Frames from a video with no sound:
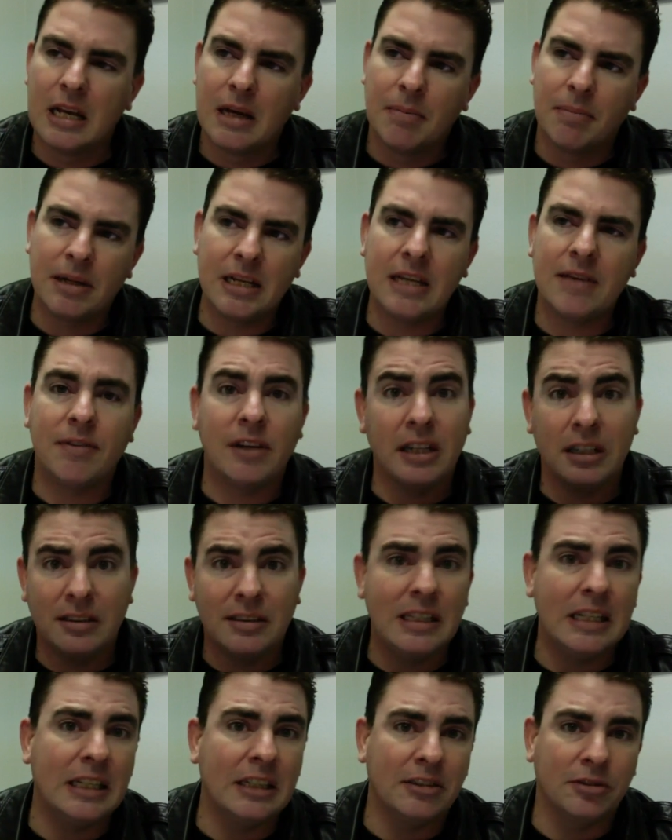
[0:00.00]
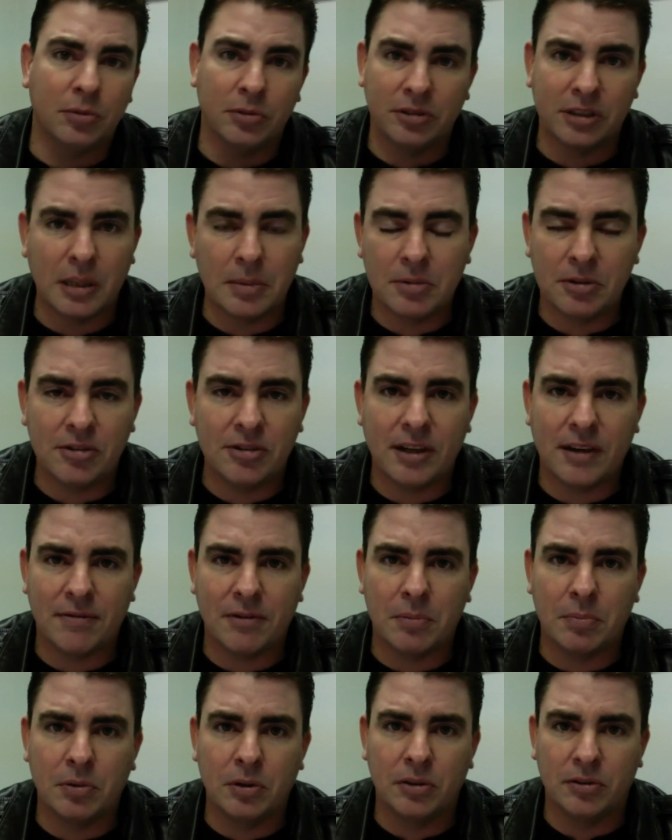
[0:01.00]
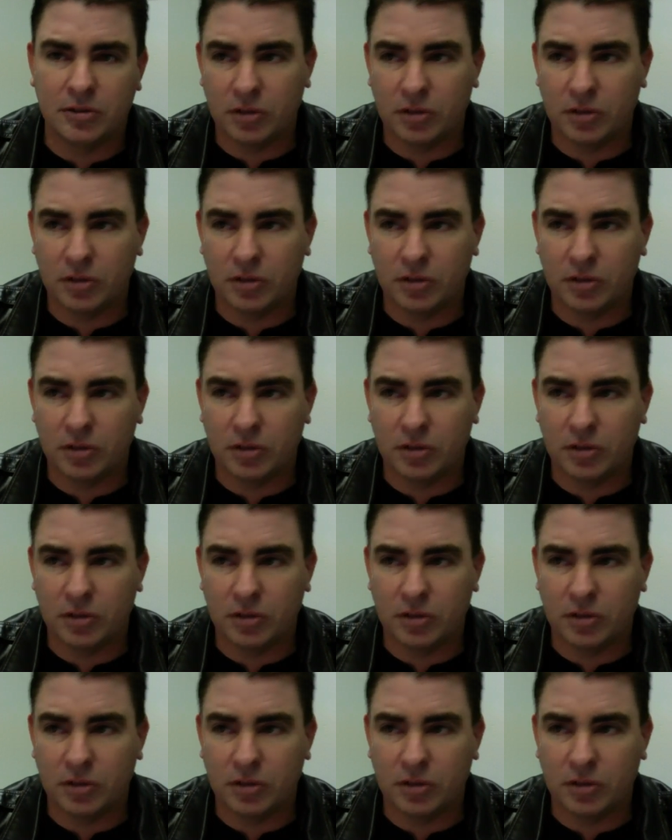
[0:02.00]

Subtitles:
But even Adidas was WTF approved.